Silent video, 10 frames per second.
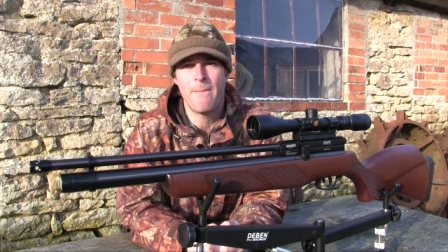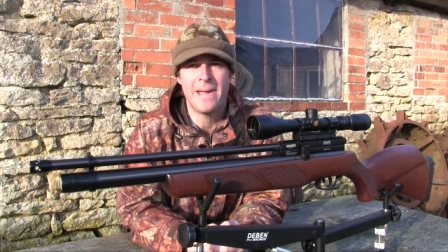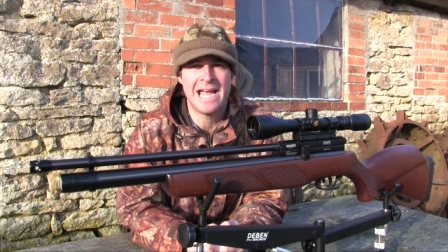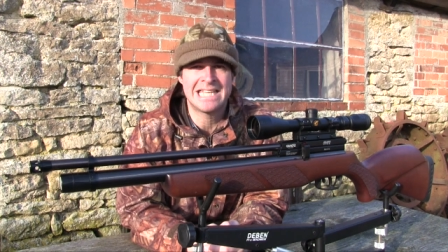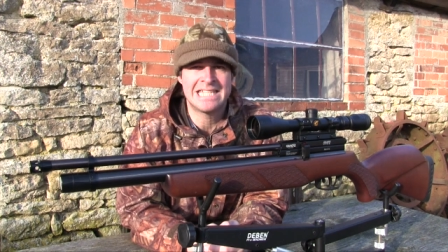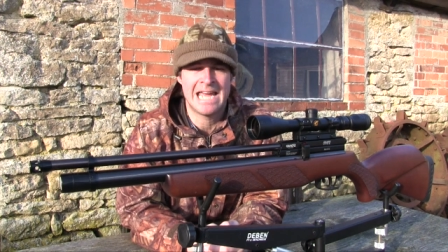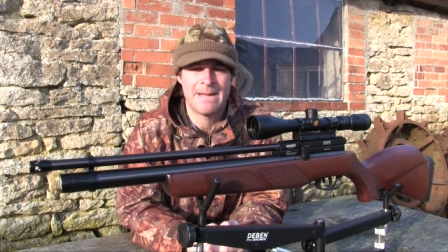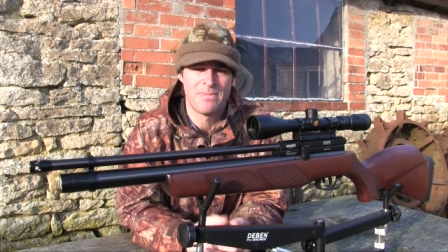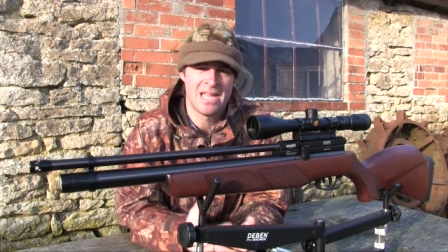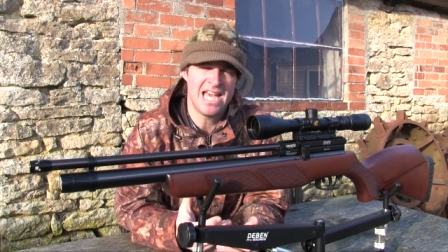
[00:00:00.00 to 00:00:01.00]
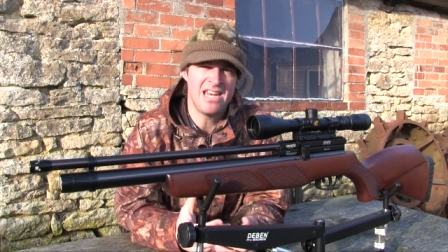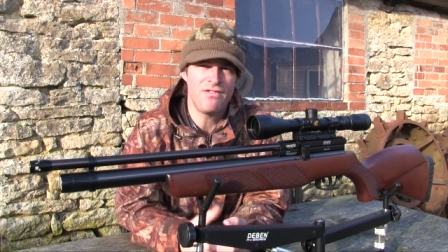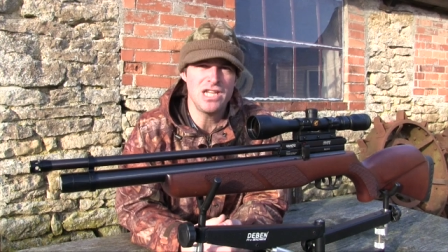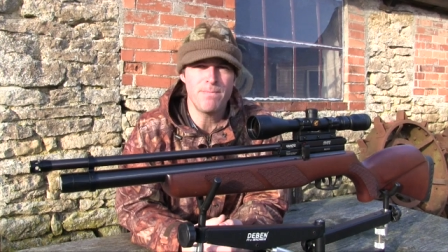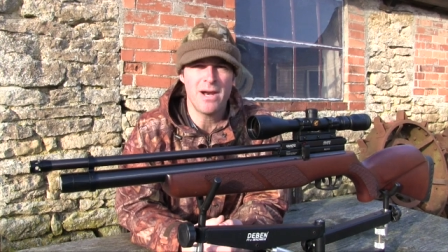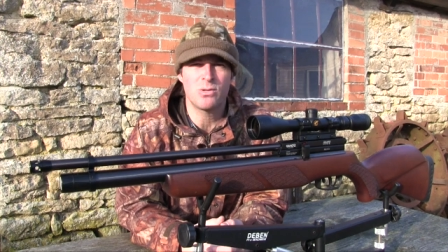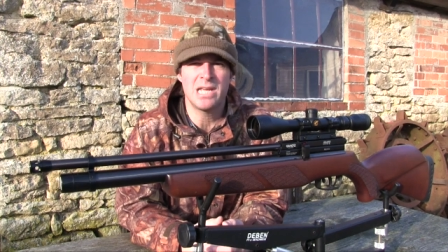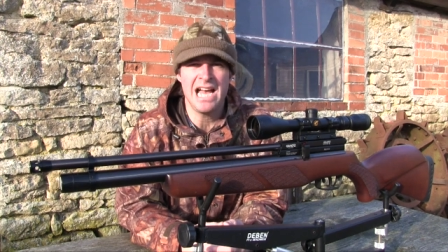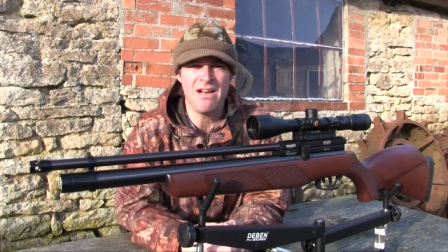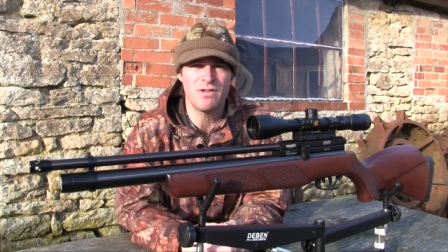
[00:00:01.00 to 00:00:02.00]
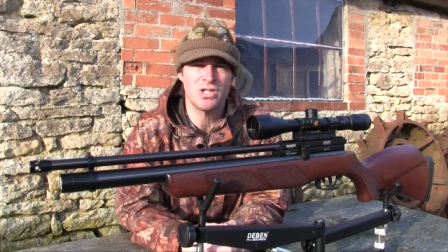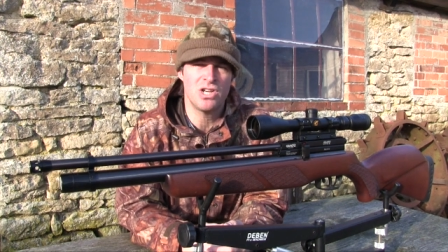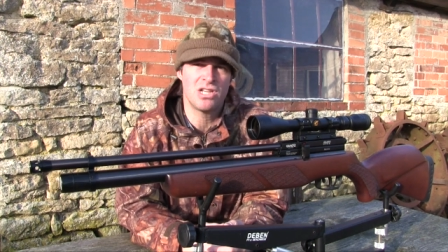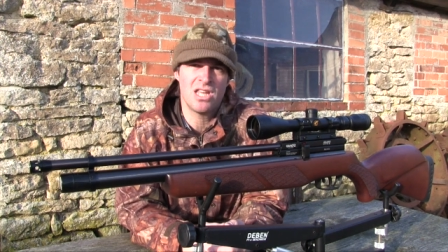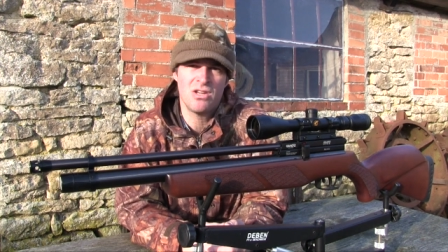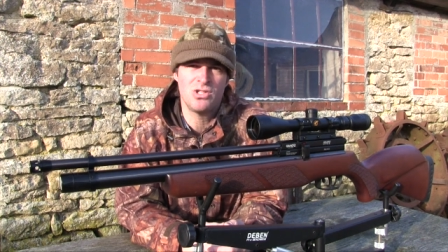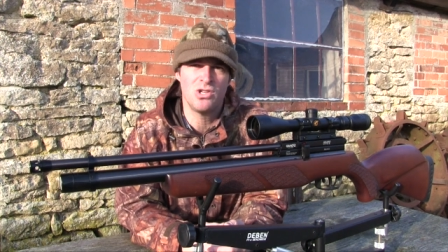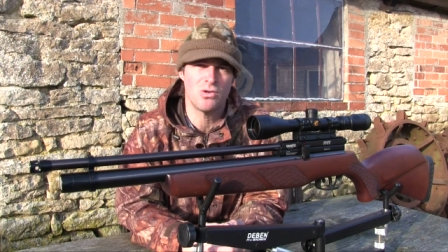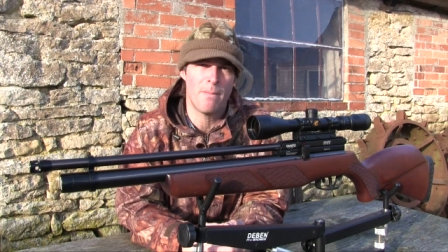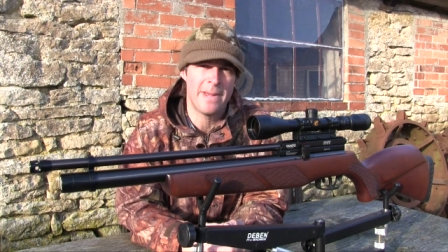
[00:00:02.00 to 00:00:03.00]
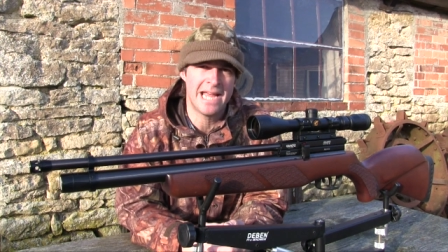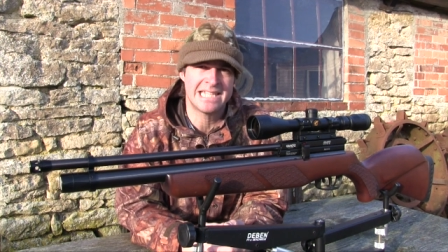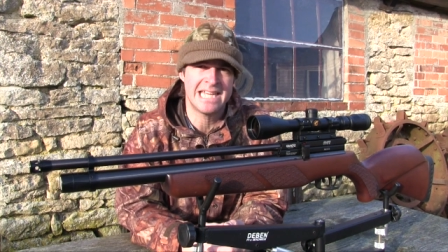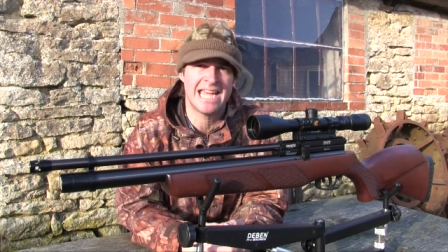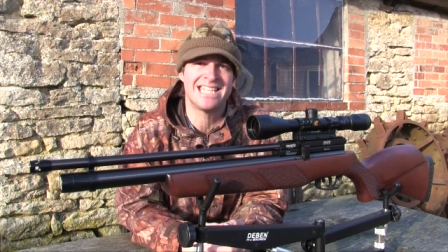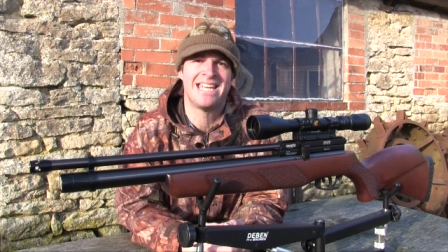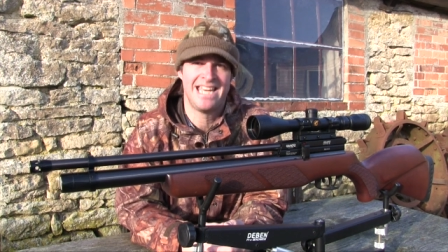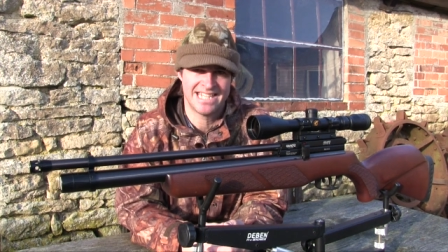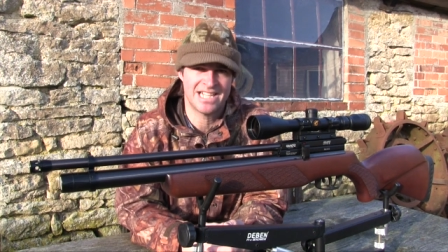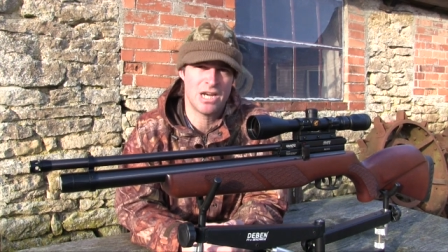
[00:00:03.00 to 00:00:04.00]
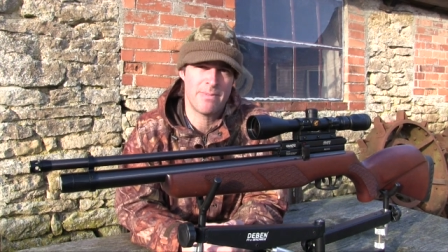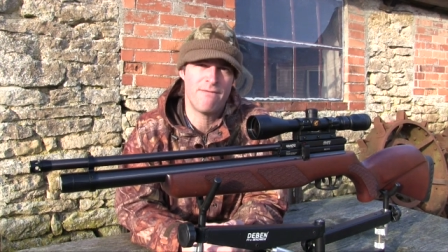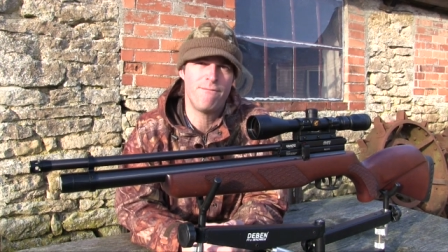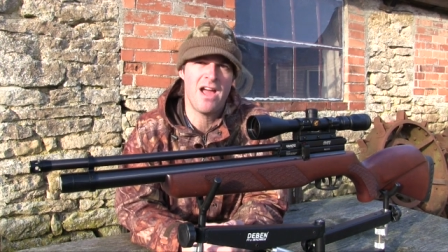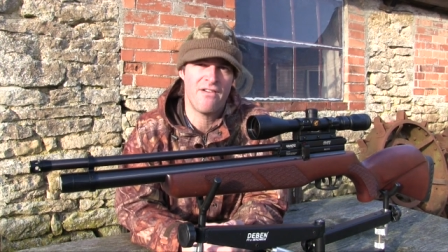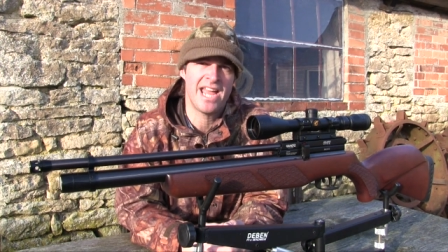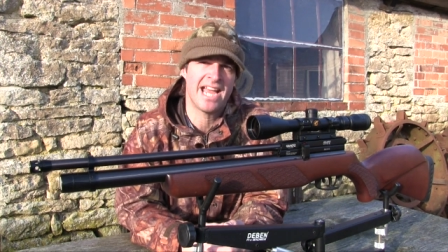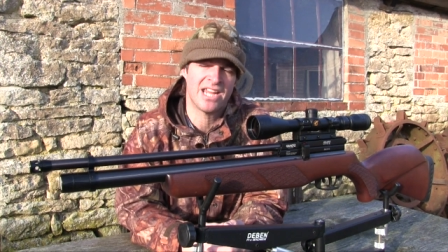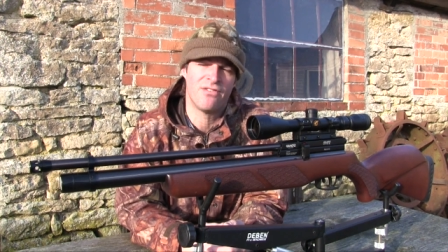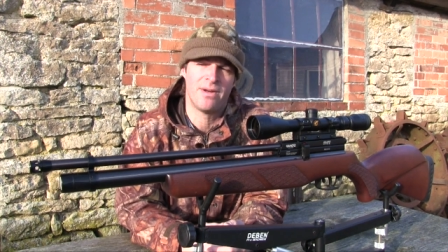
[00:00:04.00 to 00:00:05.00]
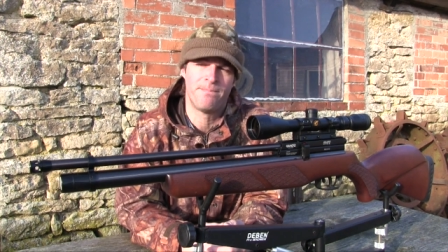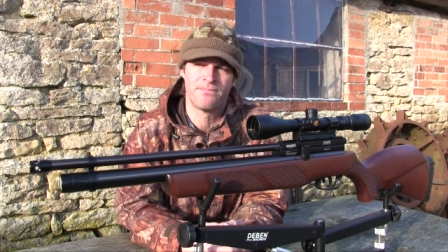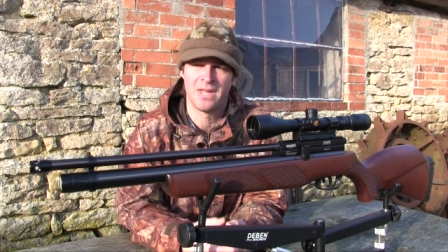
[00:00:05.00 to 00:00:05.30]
and BSA, and if this barrel's half as good as those used on BSAs, it's going to be very accurate.